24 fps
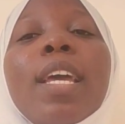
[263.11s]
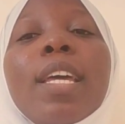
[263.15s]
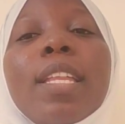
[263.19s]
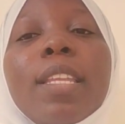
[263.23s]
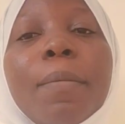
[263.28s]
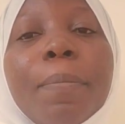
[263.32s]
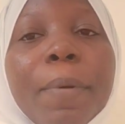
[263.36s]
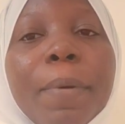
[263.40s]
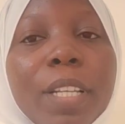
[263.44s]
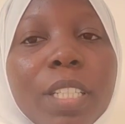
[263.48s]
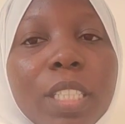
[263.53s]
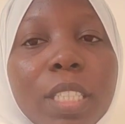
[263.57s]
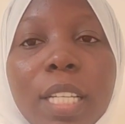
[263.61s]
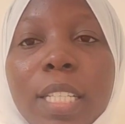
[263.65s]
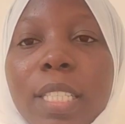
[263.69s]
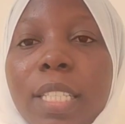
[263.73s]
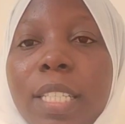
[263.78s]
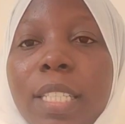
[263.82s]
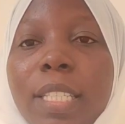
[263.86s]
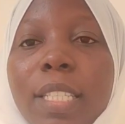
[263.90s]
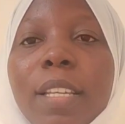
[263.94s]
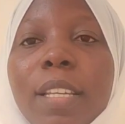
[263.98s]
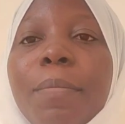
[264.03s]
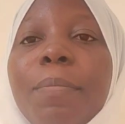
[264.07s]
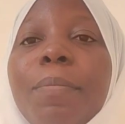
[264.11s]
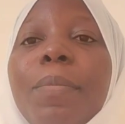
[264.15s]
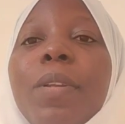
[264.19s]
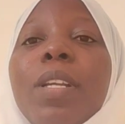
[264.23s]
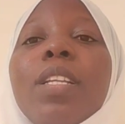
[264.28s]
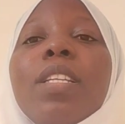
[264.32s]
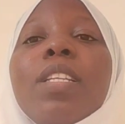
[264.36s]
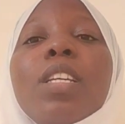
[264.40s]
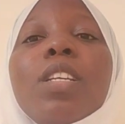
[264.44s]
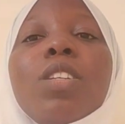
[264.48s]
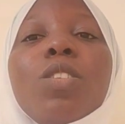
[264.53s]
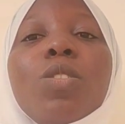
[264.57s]
the patient is still
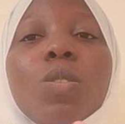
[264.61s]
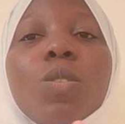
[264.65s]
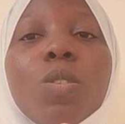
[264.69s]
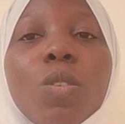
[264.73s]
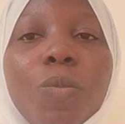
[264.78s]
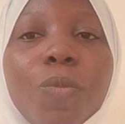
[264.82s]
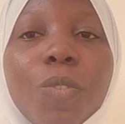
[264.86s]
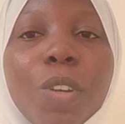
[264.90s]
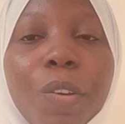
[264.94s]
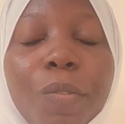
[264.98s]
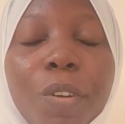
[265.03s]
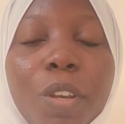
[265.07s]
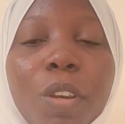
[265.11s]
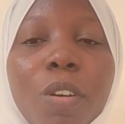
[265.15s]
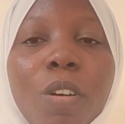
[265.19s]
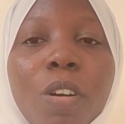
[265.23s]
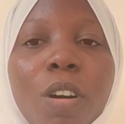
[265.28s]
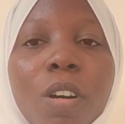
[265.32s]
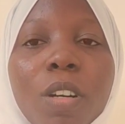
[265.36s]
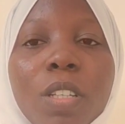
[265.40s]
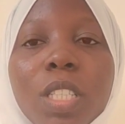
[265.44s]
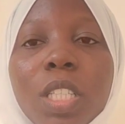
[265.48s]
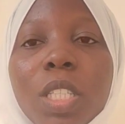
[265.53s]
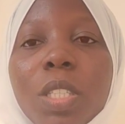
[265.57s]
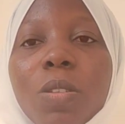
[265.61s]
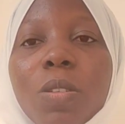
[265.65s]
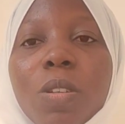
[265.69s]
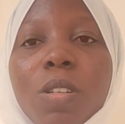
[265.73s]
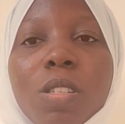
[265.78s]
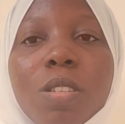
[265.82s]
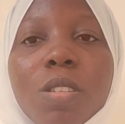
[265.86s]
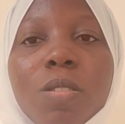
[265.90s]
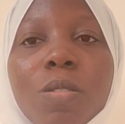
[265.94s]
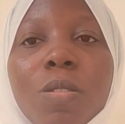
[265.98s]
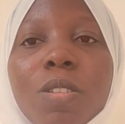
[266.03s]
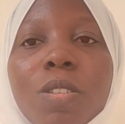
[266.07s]
bleeding, you've given all this
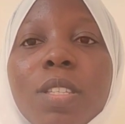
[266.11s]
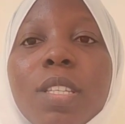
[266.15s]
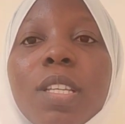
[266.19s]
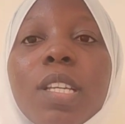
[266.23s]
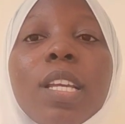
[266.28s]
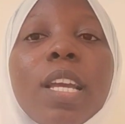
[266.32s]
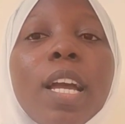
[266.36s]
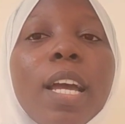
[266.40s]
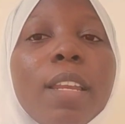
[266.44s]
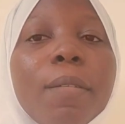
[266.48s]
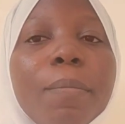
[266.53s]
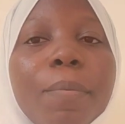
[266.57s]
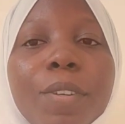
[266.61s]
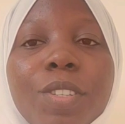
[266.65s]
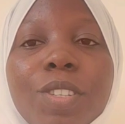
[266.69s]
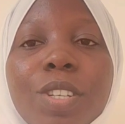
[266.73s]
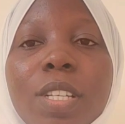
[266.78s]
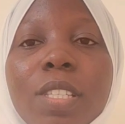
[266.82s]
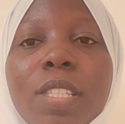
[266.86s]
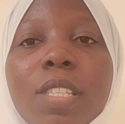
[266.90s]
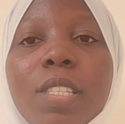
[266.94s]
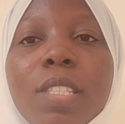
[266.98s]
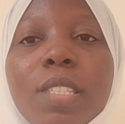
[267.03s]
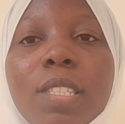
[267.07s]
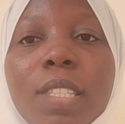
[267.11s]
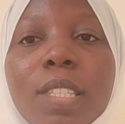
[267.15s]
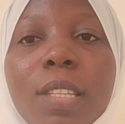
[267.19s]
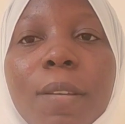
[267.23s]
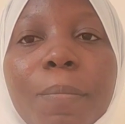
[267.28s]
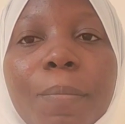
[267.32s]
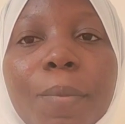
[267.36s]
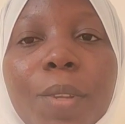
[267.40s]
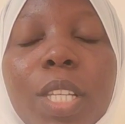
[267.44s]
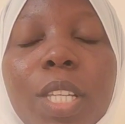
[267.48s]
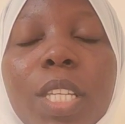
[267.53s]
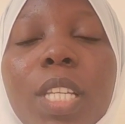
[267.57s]
oxytocin and the patient is still
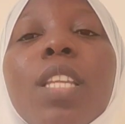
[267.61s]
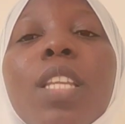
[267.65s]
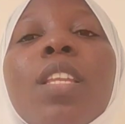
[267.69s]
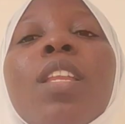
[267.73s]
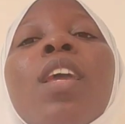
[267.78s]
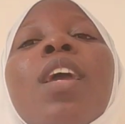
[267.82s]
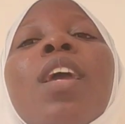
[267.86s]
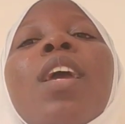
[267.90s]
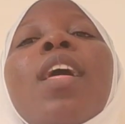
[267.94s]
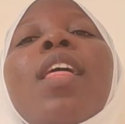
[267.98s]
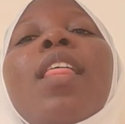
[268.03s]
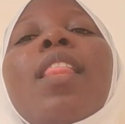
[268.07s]
bleeding,